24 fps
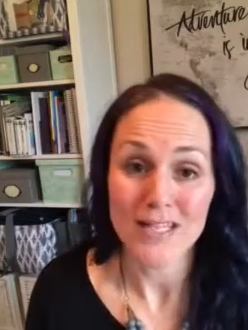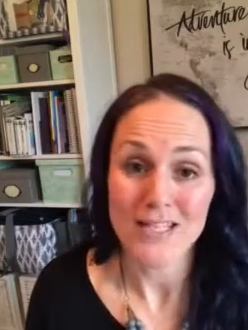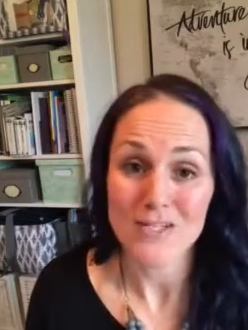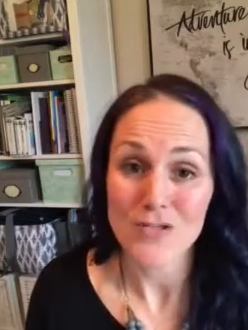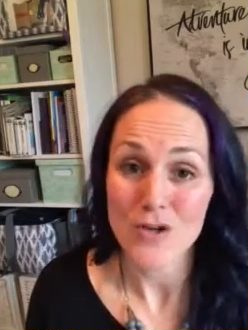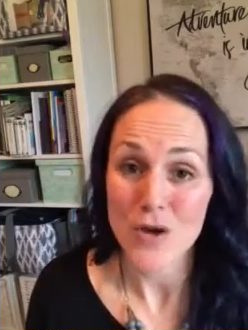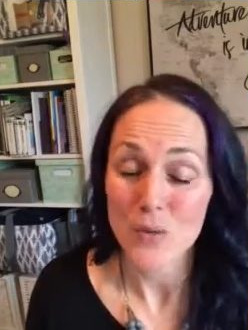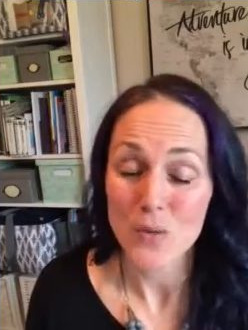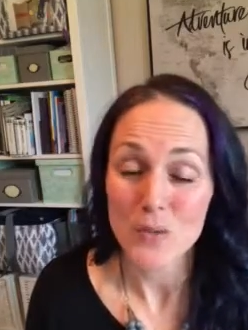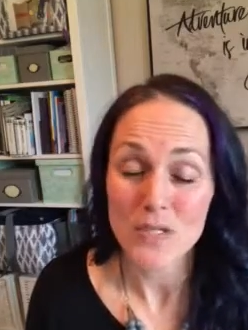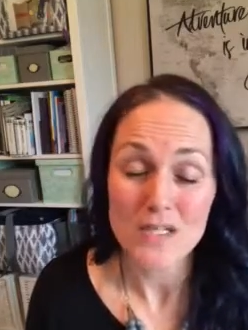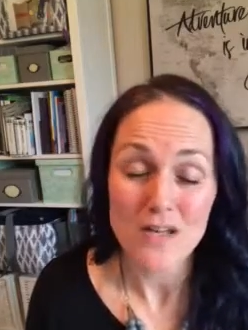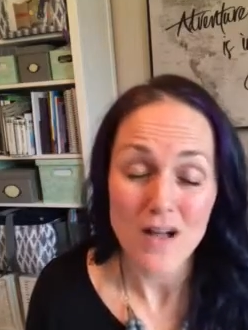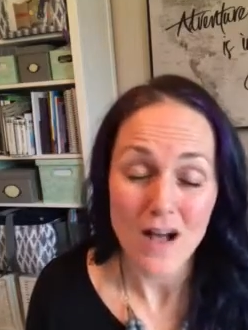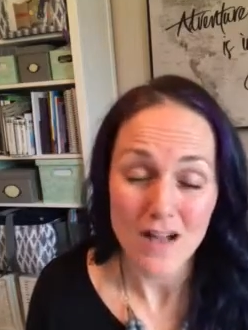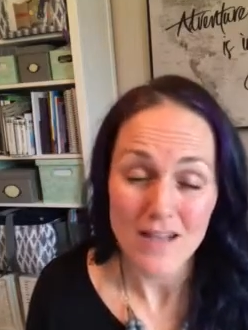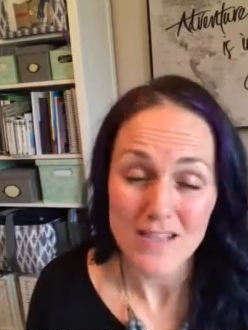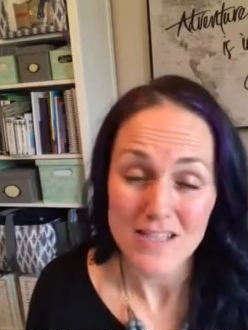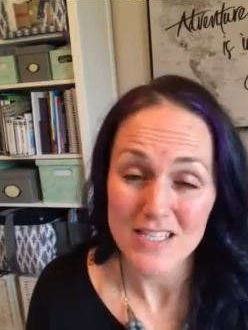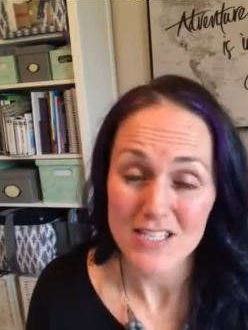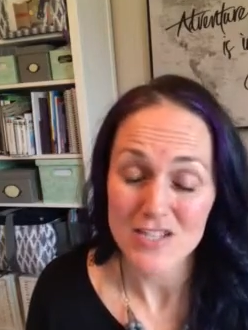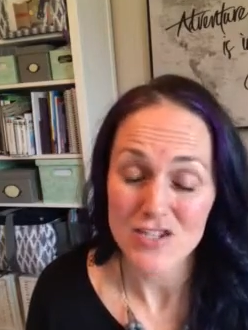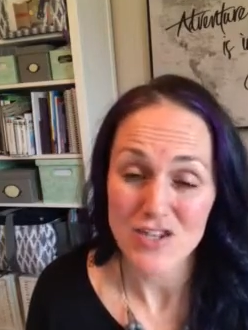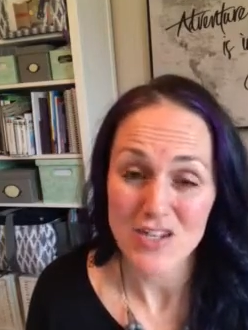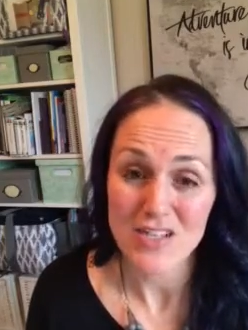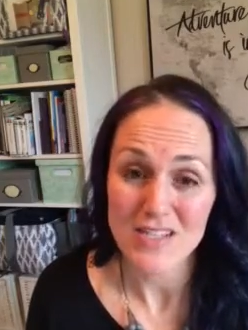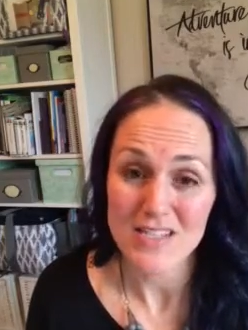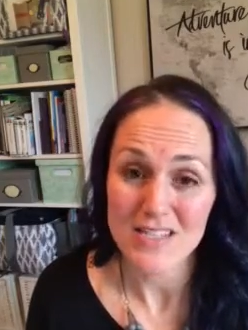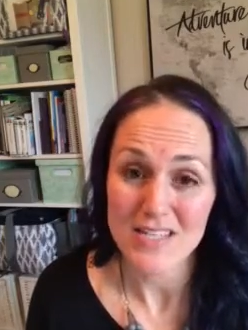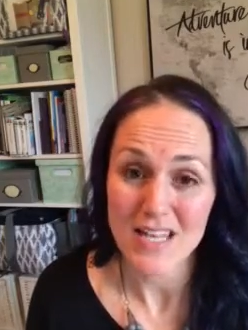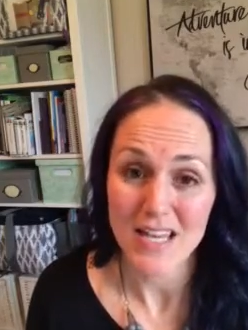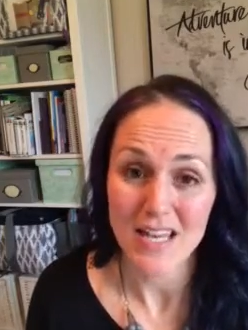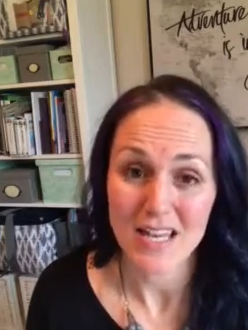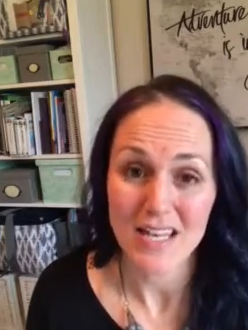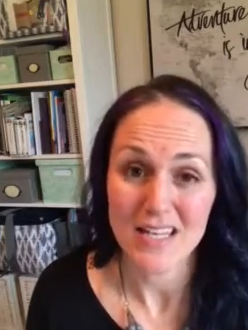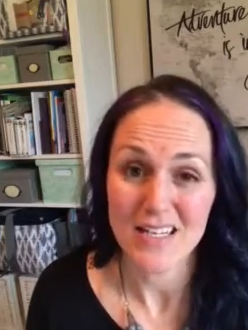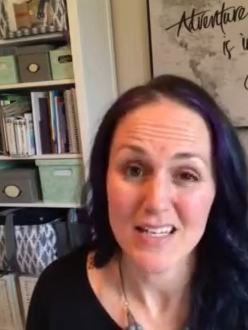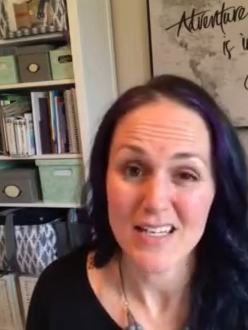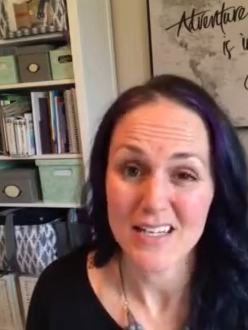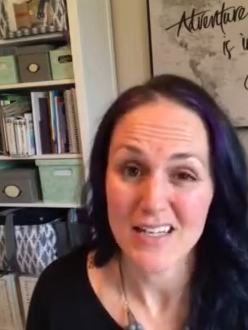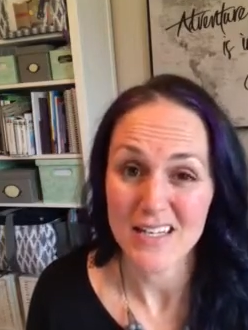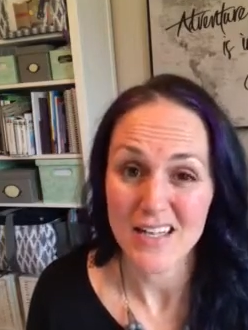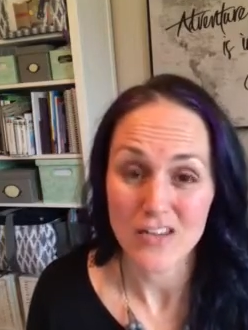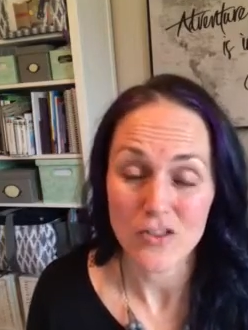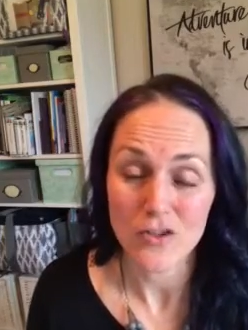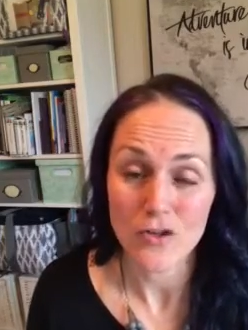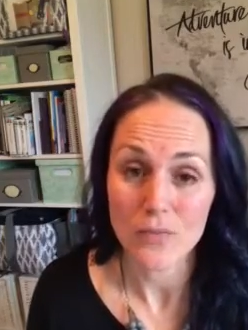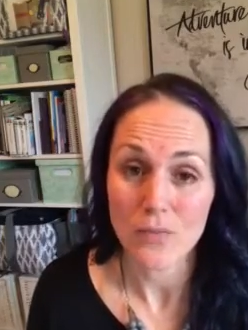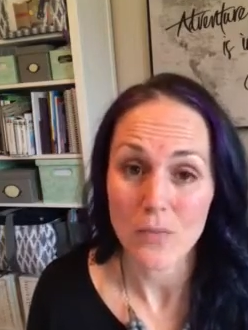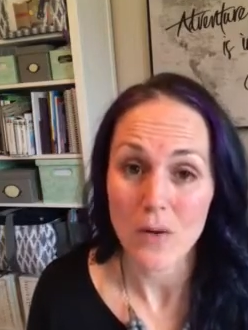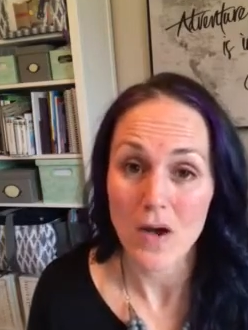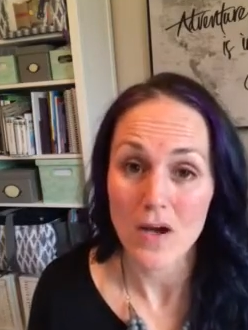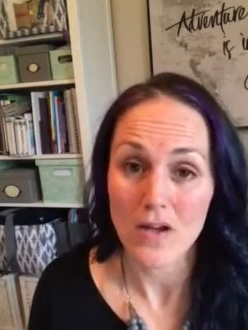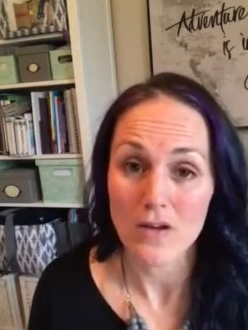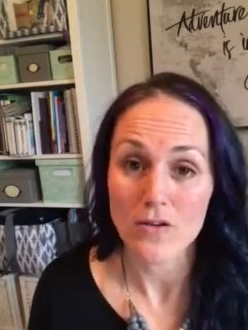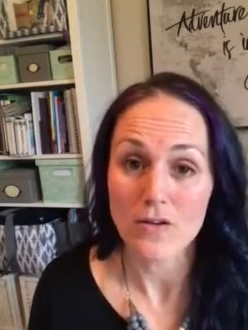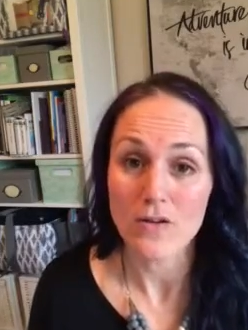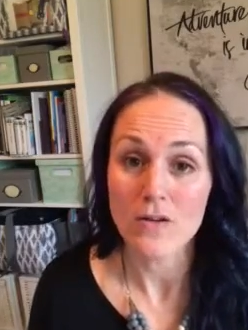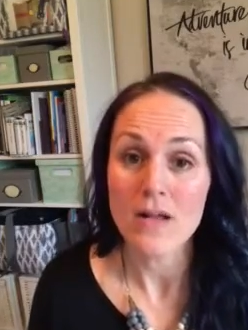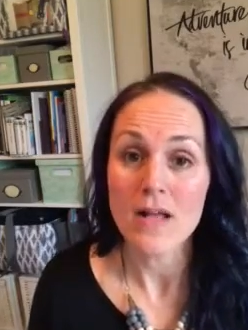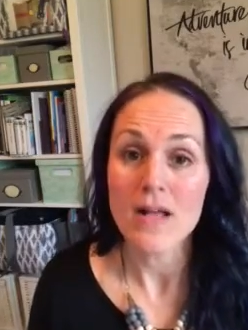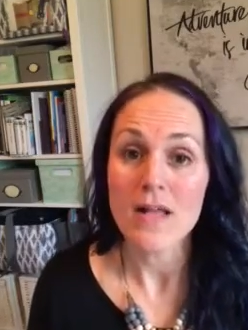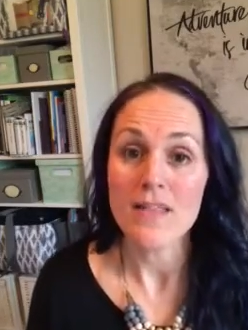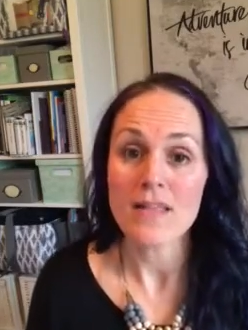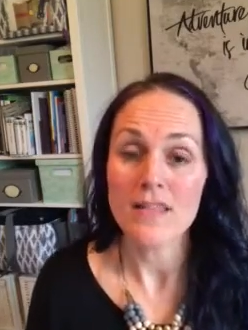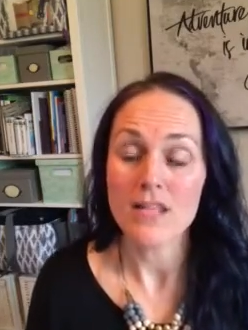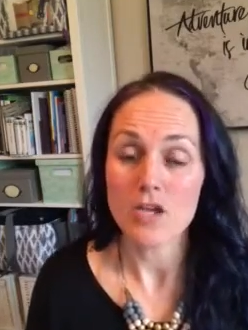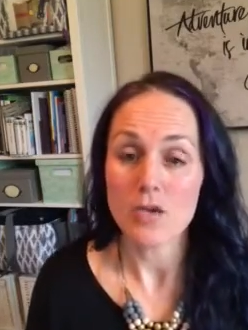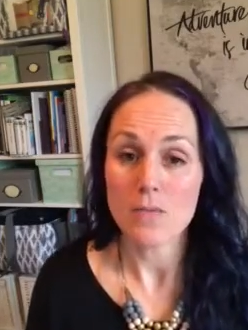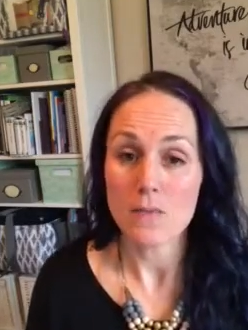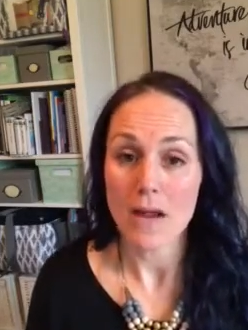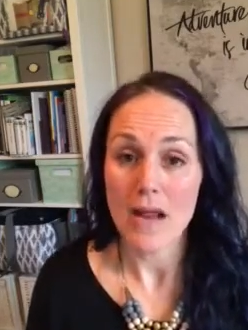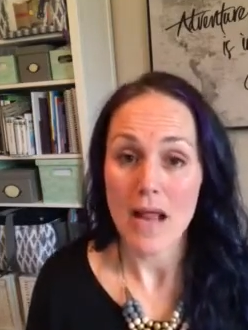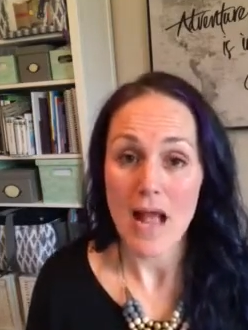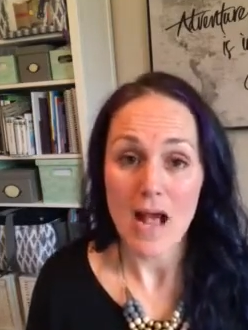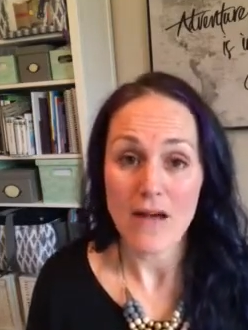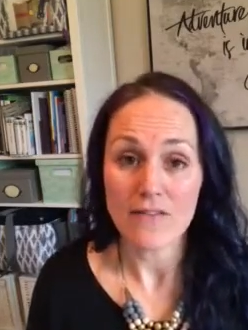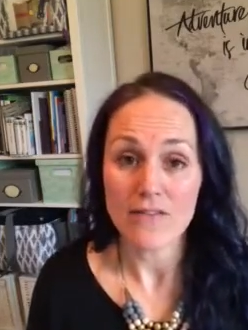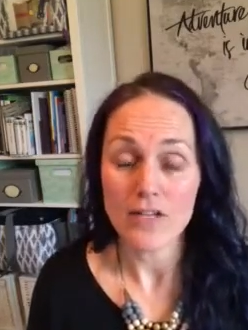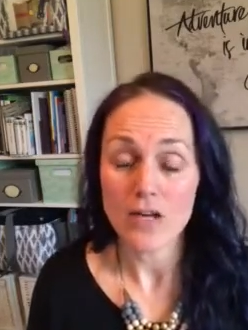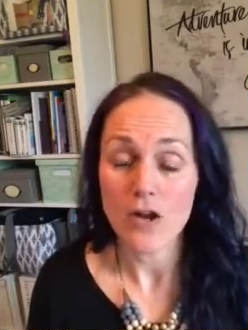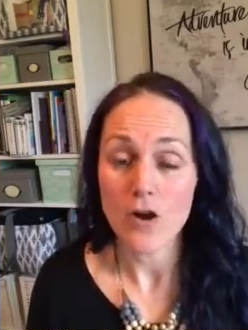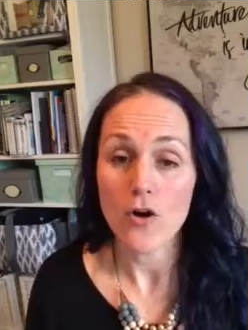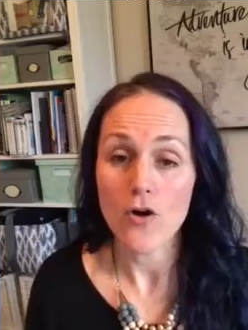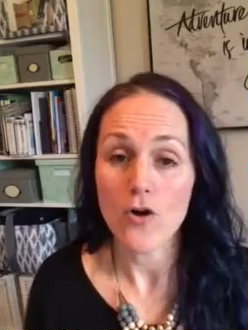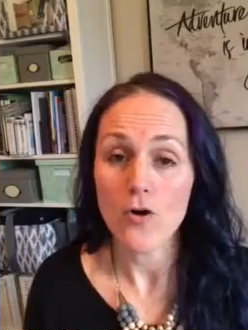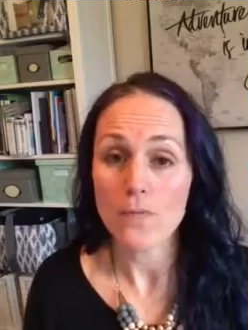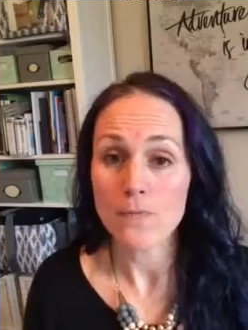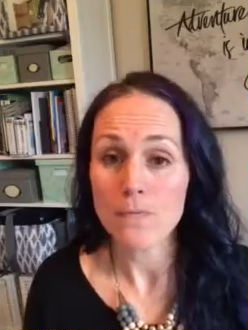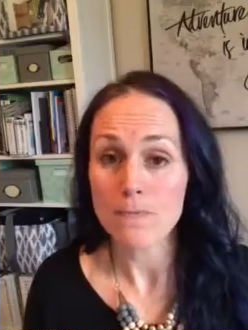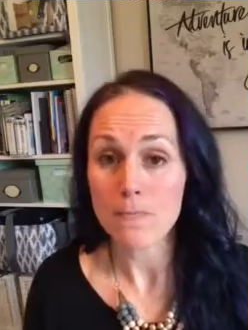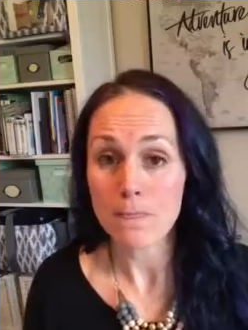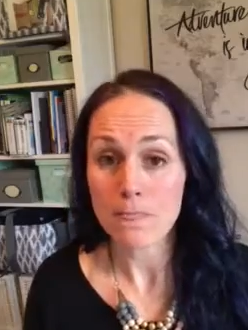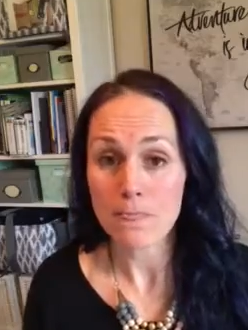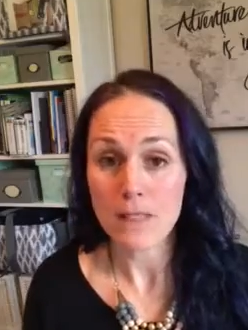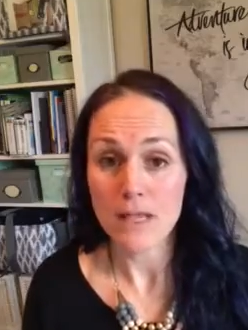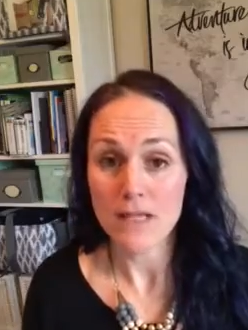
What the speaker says: So I would not suggest taking any other bottle that you might have at home,